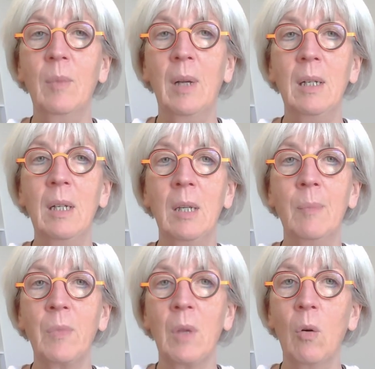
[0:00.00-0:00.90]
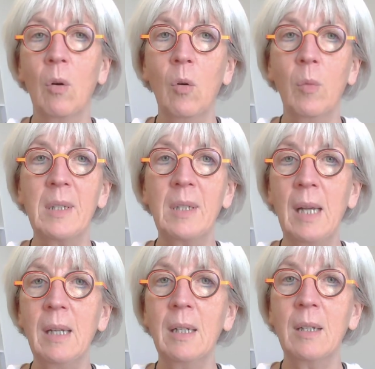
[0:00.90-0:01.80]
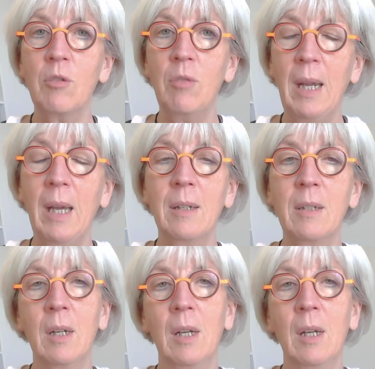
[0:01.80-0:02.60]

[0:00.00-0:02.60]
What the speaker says: money or always getting triggered